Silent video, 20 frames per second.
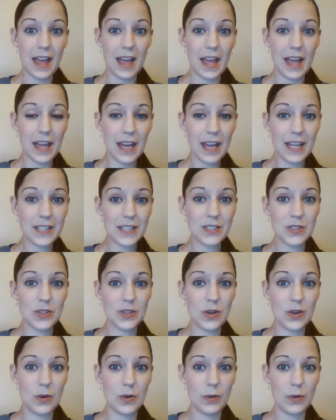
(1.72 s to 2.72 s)
Hey guys,
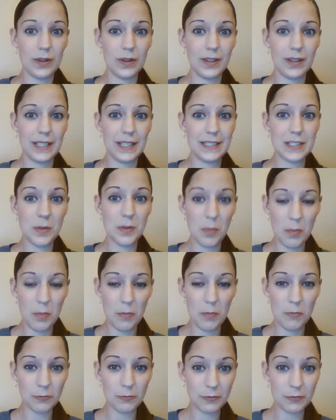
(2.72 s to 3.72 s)
so
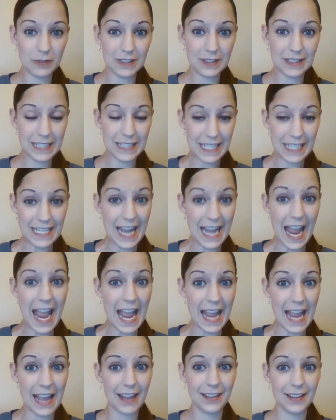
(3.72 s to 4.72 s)

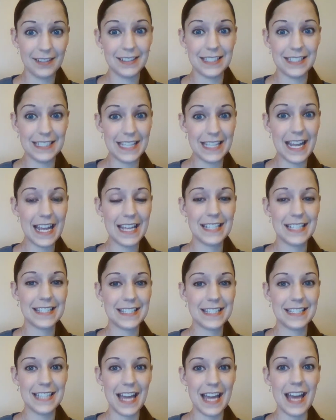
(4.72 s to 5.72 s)
today is
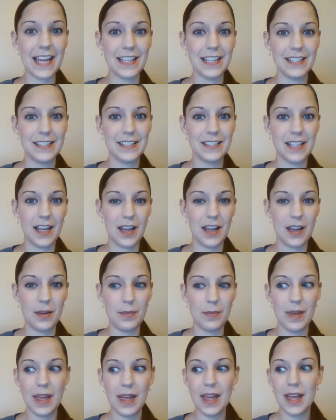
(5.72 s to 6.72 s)
the test.
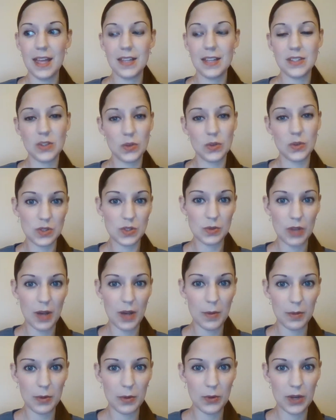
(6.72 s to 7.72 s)
So just a
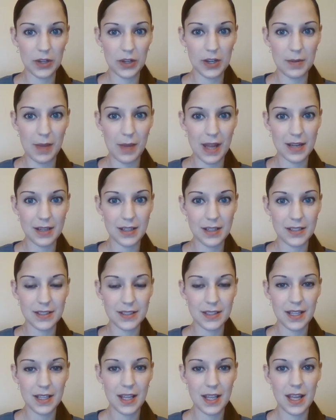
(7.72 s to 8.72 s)
couple quick
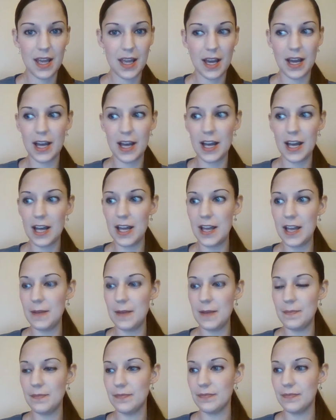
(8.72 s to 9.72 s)
reminders.
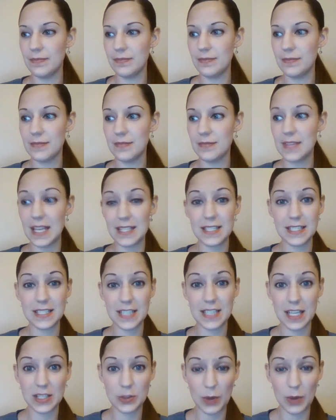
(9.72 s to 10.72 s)
Test is
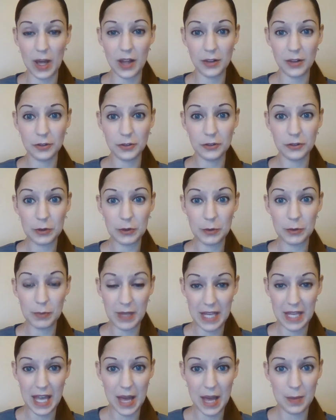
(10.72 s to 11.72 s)
at 12
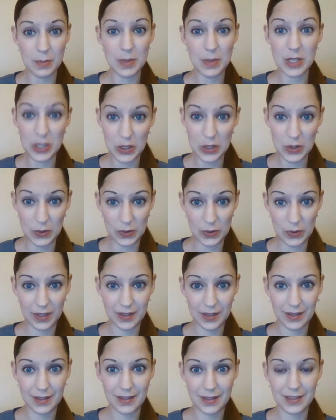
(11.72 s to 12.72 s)
p.m. noon,
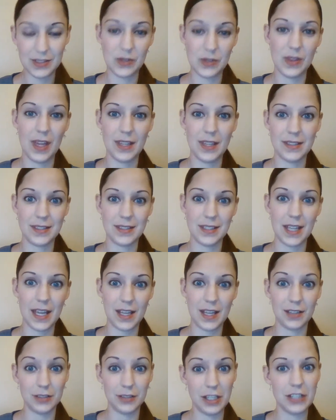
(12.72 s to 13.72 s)
so that's
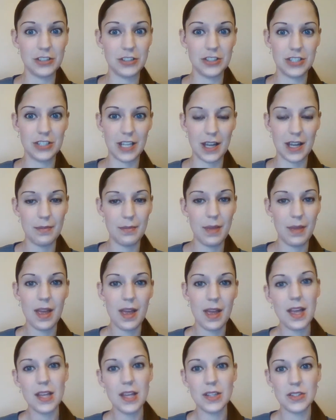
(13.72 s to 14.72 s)
like lunchtime.
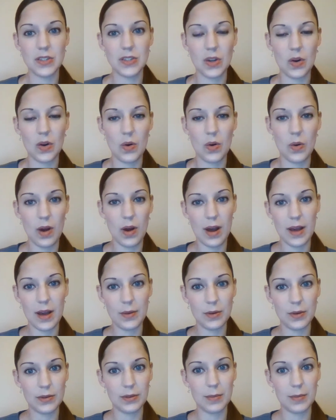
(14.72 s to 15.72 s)
So I
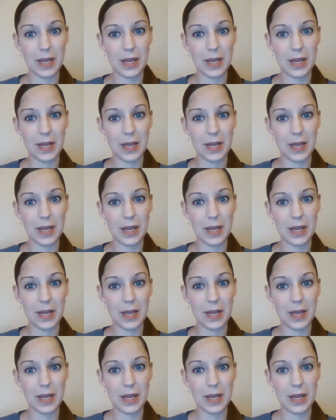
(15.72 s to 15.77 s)
would